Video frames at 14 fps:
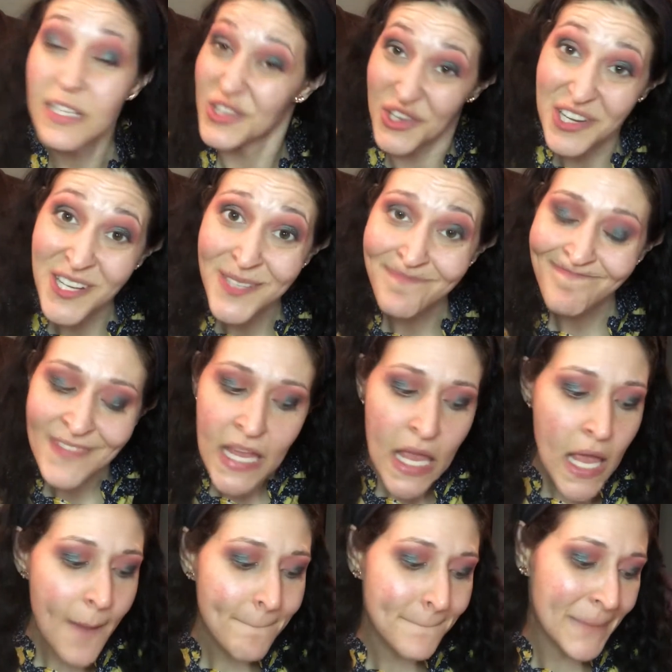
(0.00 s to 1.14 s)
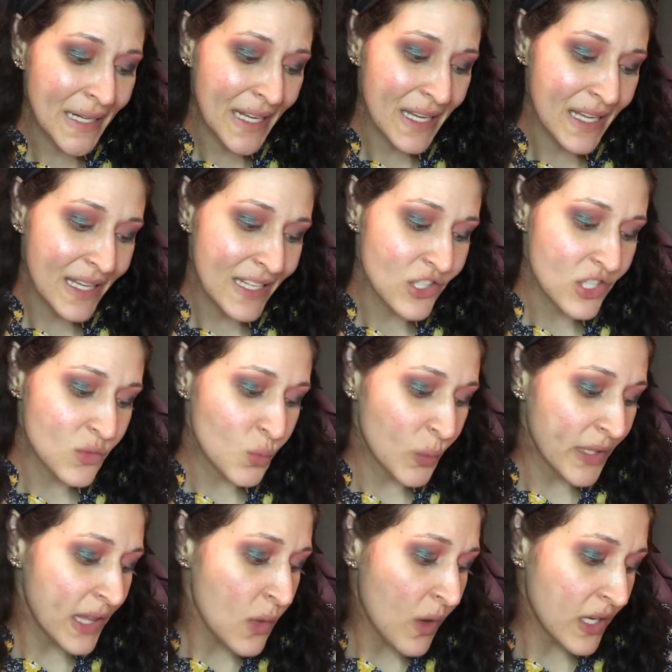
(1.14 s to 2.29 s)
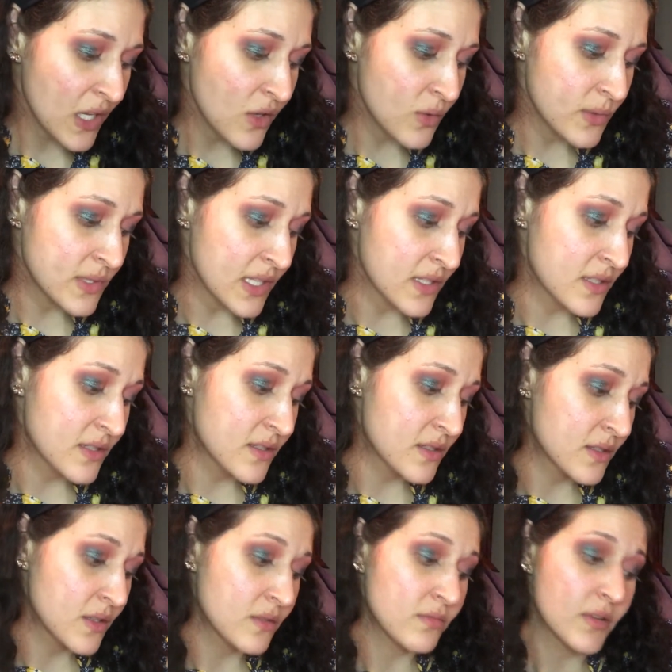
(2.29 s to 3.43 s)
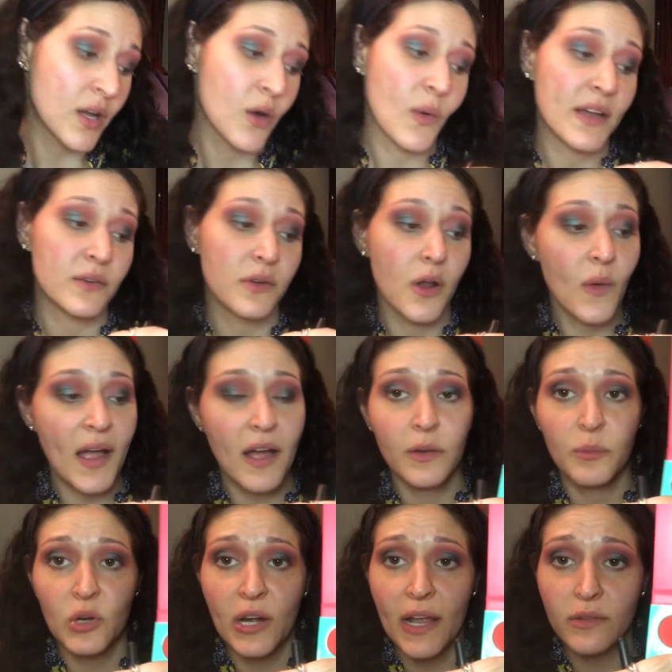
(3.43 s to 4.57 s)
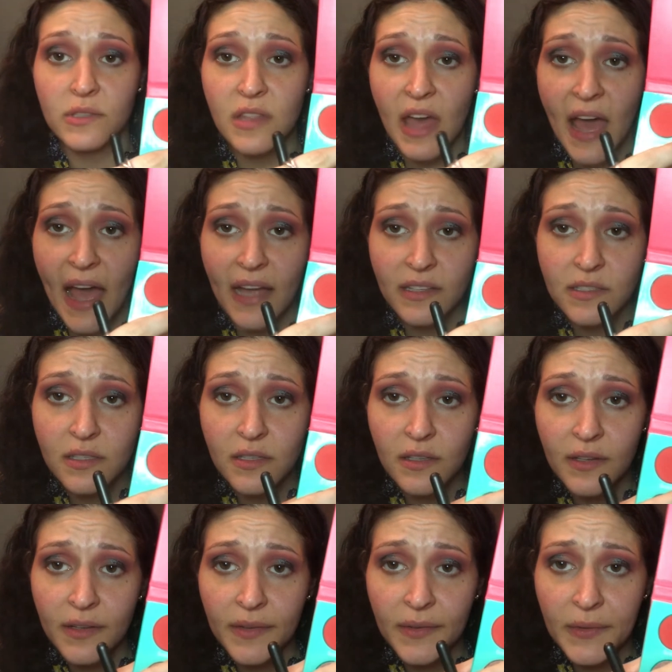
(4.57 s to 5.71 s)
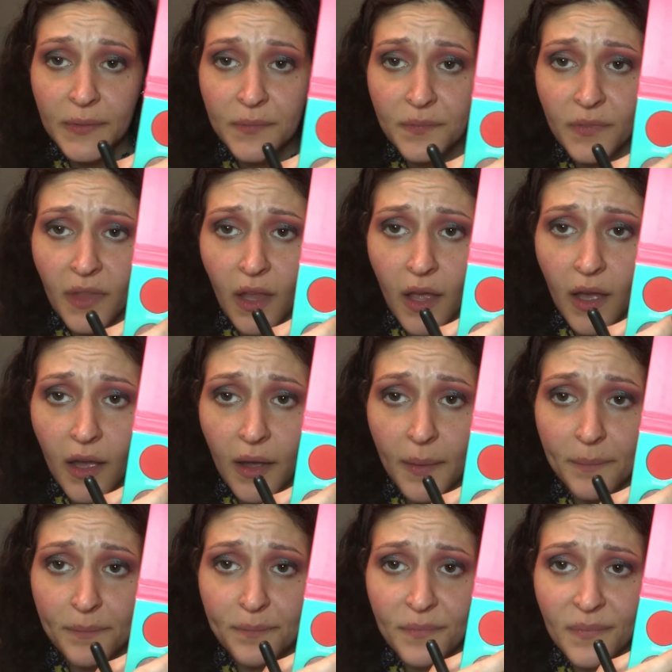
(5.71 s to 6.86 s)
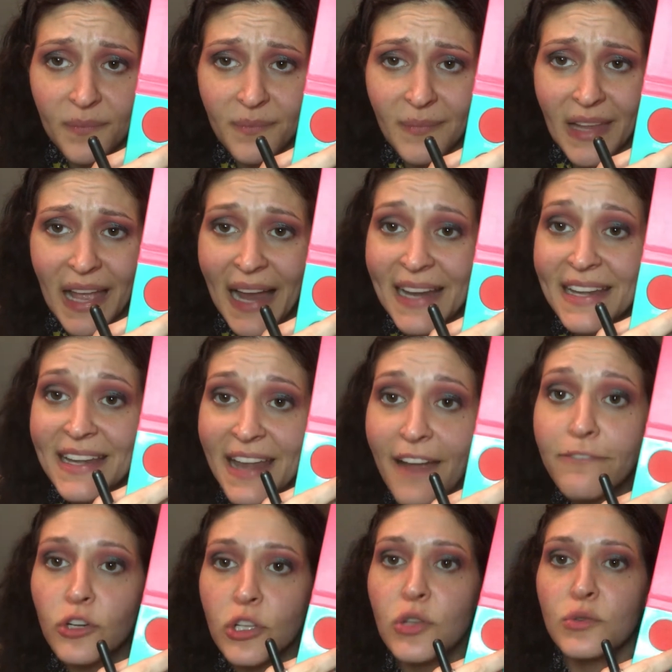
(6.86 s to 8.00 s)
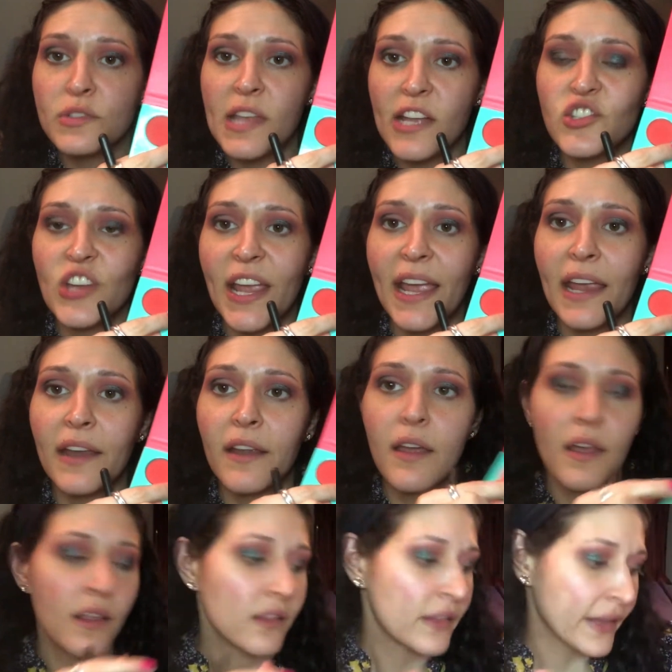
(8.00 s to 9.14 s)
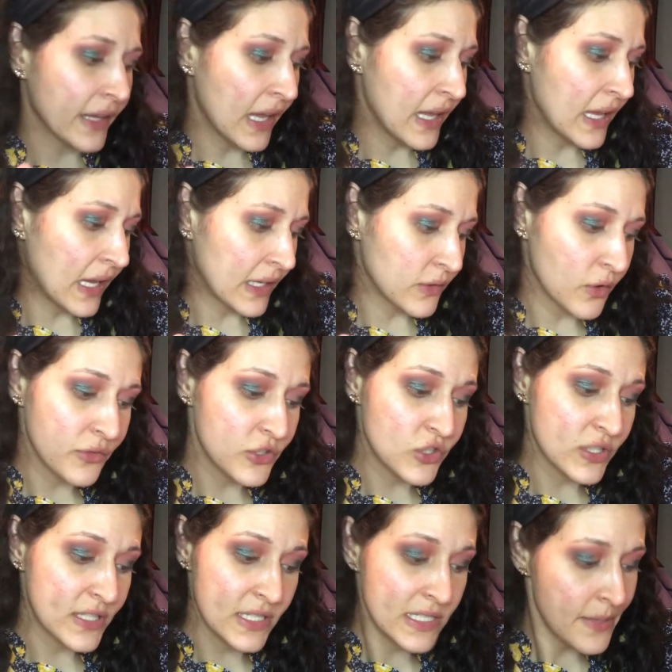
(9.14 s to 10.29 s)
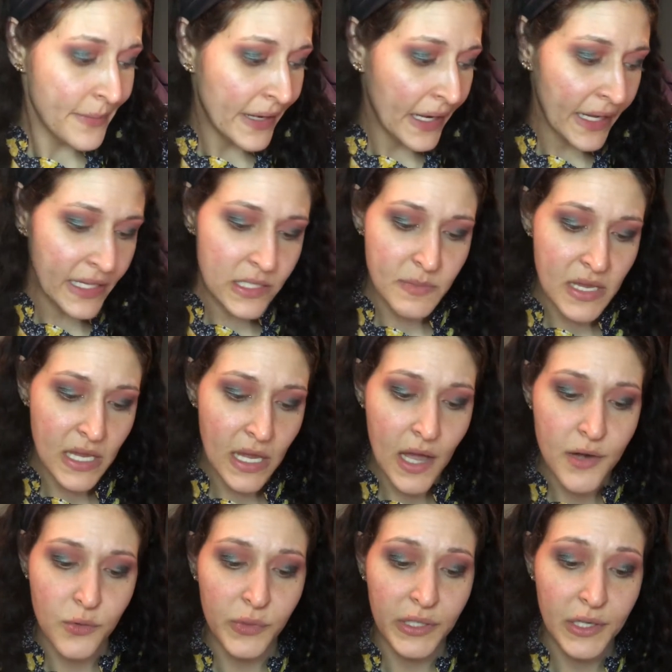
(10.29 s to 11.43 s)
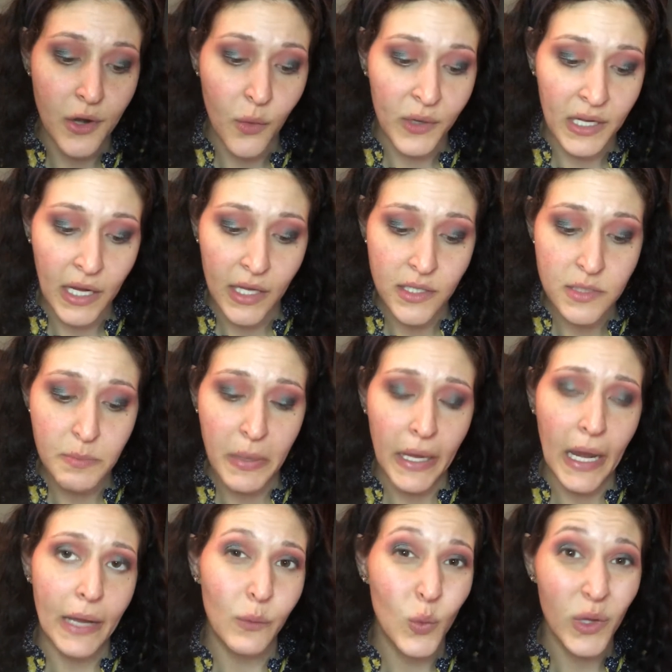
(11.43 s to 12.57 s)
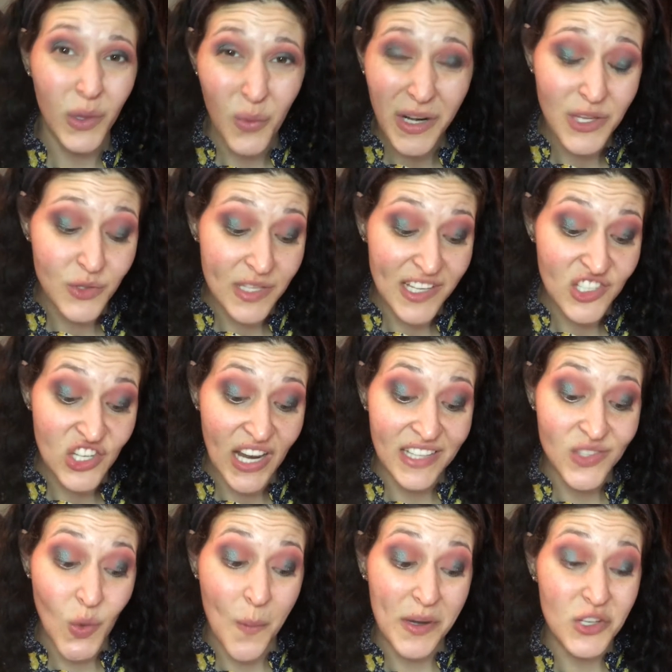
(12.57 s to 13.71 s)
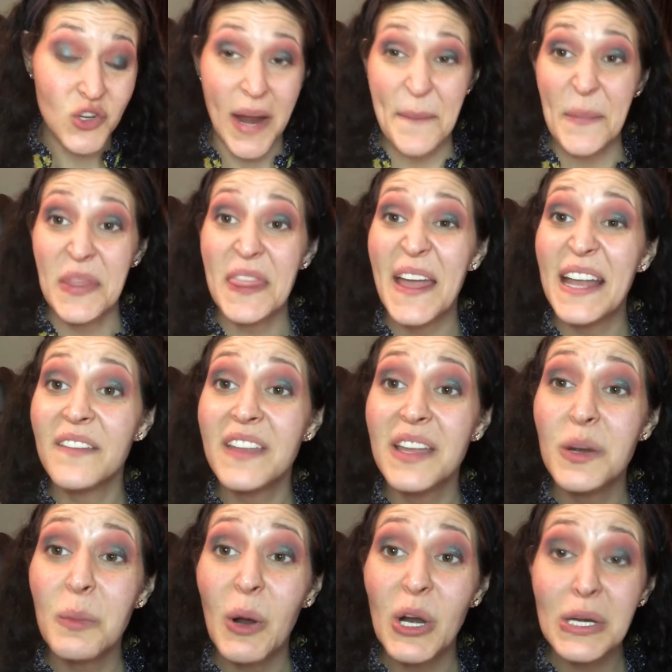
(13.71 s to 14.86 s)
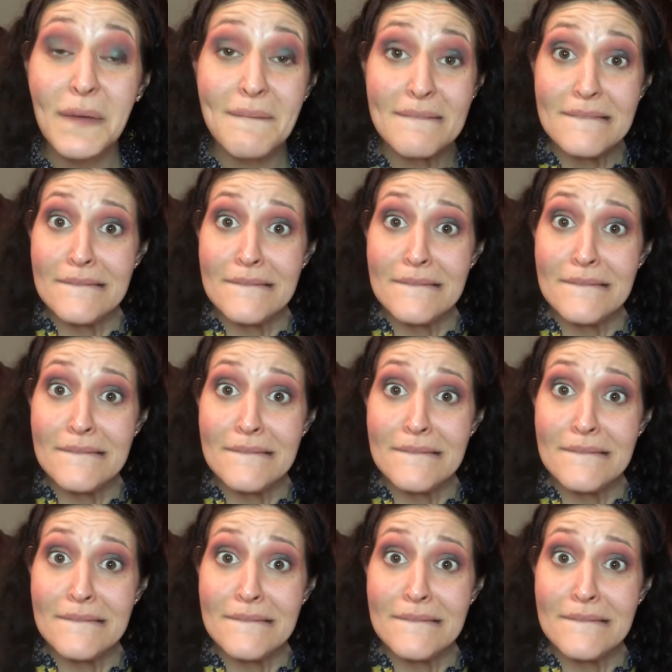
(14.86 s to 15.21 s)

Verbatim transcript: this look, but I just really want to use this, oh, I don't know how to pronounce that. I never use that shade. Like, I don't know if it's just intimidating to me. I don't really know what it is, but I really want to use that shade. So I'm going to try and put that on the inner part.